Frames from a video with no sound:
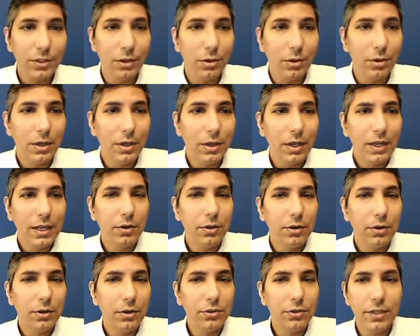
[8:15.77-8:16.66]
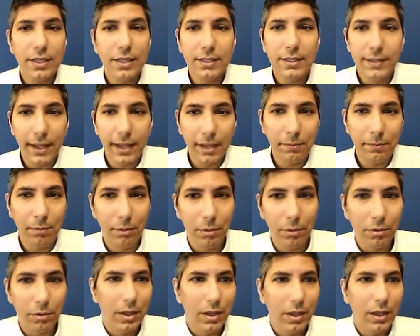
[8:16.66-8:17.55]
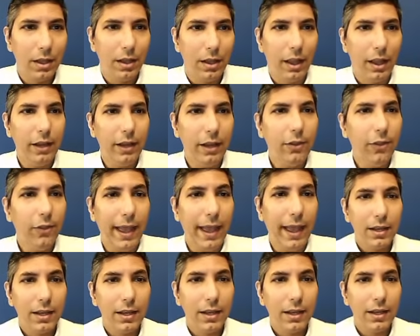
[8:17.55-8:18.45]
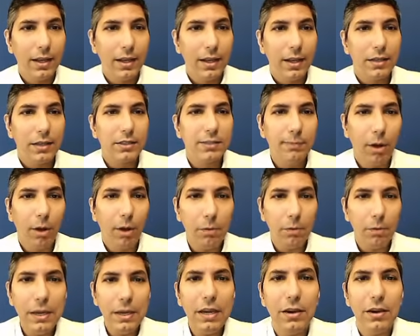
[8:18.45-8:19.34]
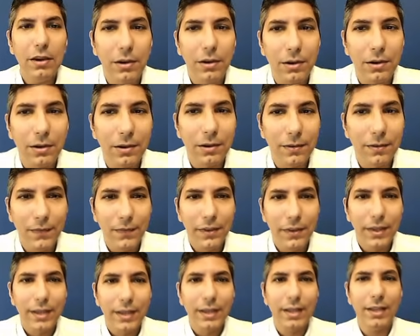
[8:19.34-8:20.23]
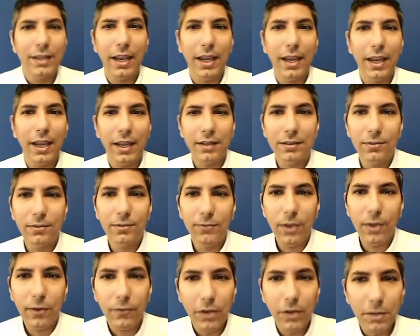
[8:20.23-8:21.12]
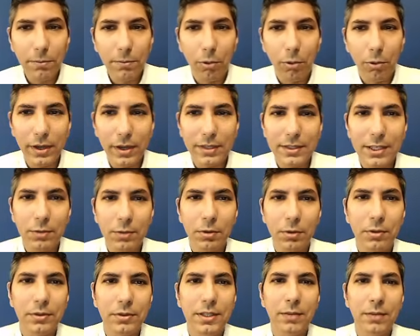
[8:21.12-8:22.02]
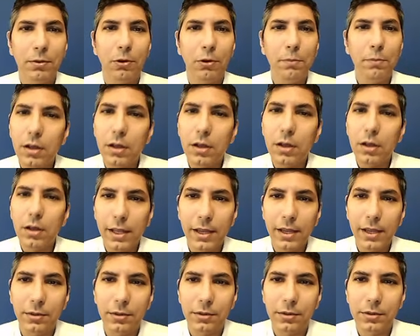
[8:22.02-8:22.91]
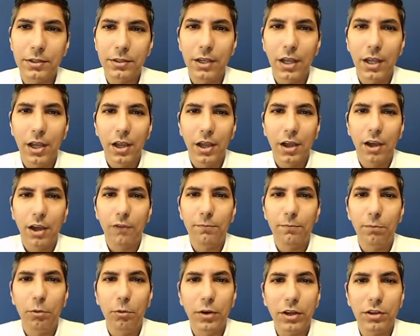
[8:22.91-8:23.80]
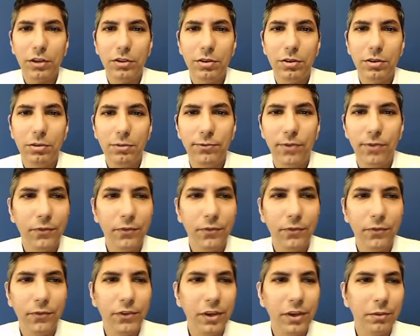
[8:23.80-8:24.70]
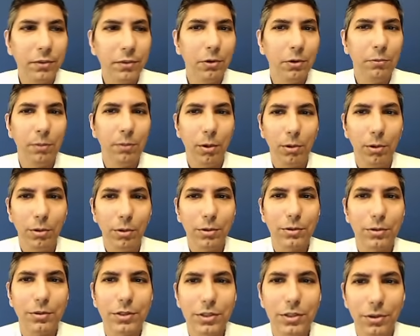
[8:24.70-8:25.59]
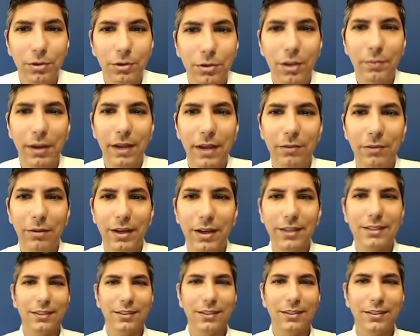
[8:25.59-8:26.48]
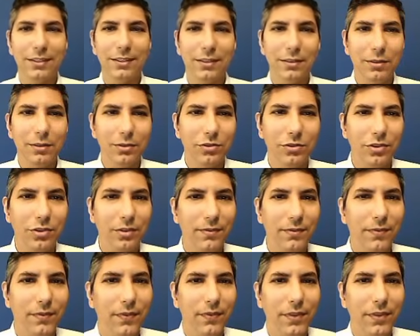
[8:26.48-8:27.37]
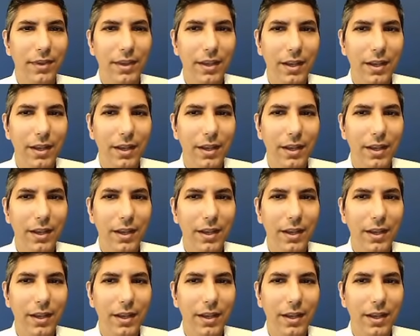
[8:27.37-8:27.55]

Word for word: So here's an example like that. A small beaker contains 50.00 milliliters of 0.250 molar sodium hydroxide solution.